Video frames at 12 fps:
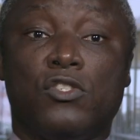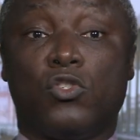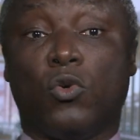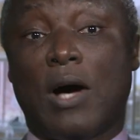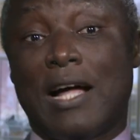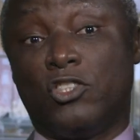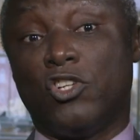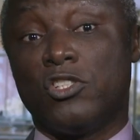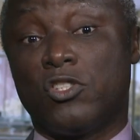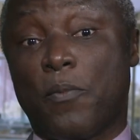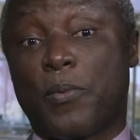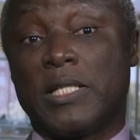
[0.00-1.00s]
So at
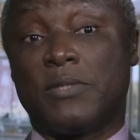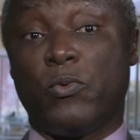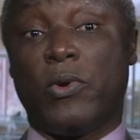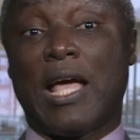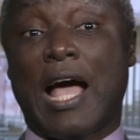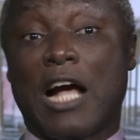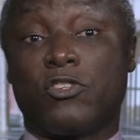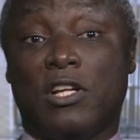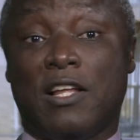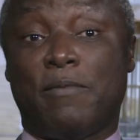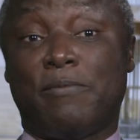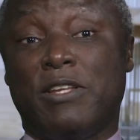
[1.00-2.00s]
Johns Hopkins, we
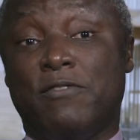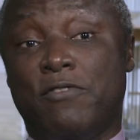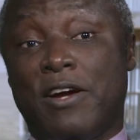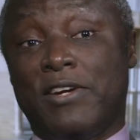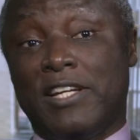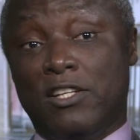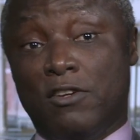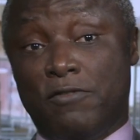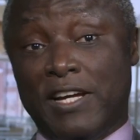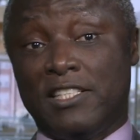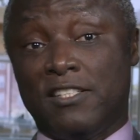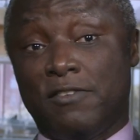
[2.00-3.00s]
actually have been very
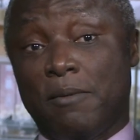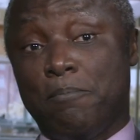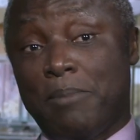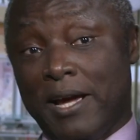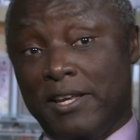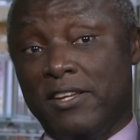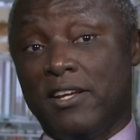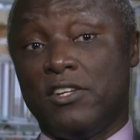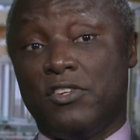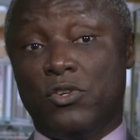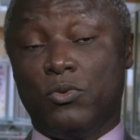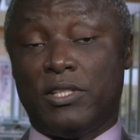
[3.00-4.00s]
innovative and
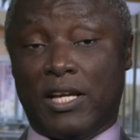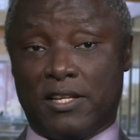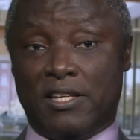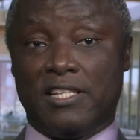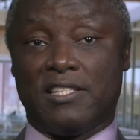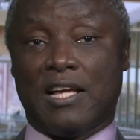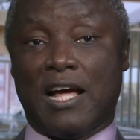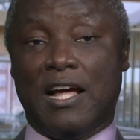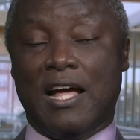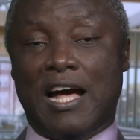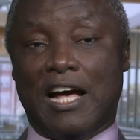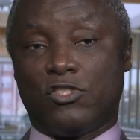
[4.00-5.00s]
pioneered new techniques
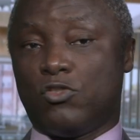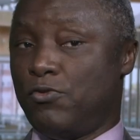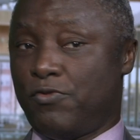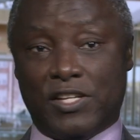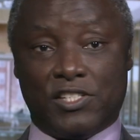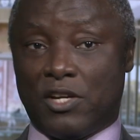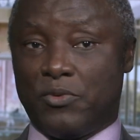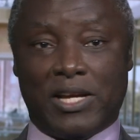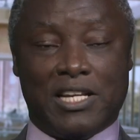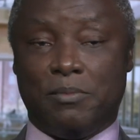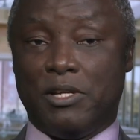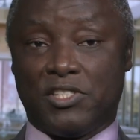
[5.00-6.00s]
as to facial
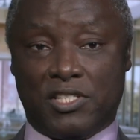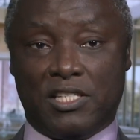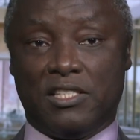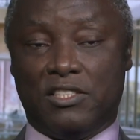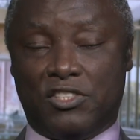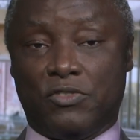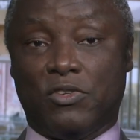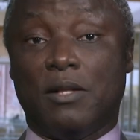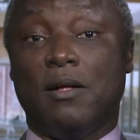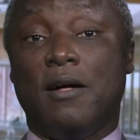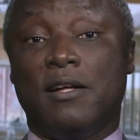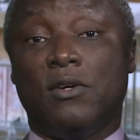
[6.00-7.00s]
reanimation in
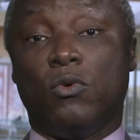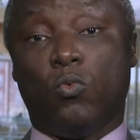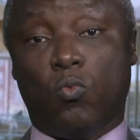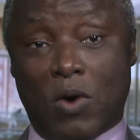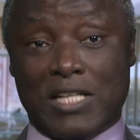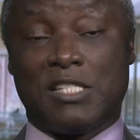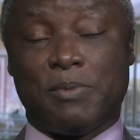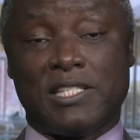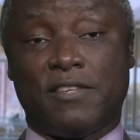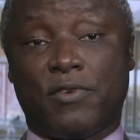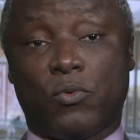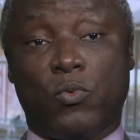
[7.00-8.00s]
general. One
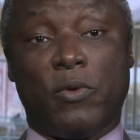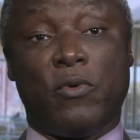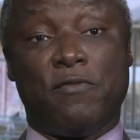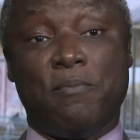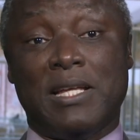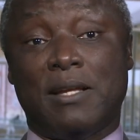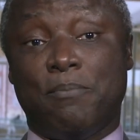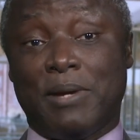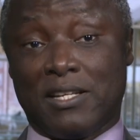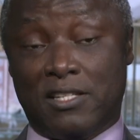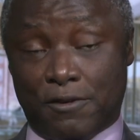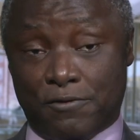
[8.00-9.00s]
specific way we've made a
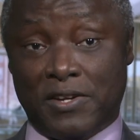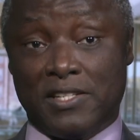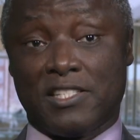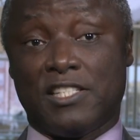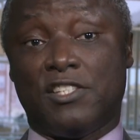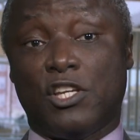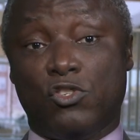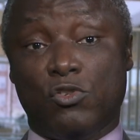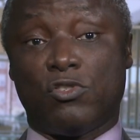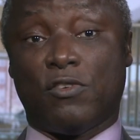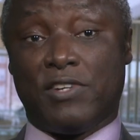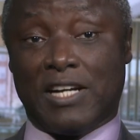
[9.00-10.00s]
big difference is the
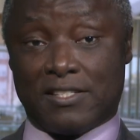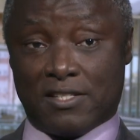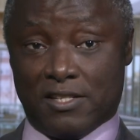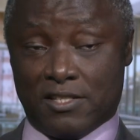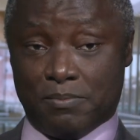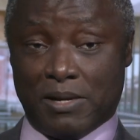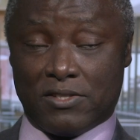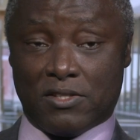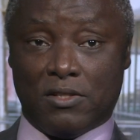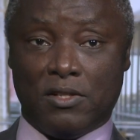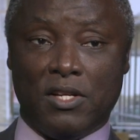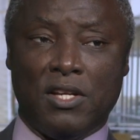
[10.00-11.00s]
use of gracilis
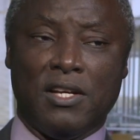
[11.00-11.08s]
muscle.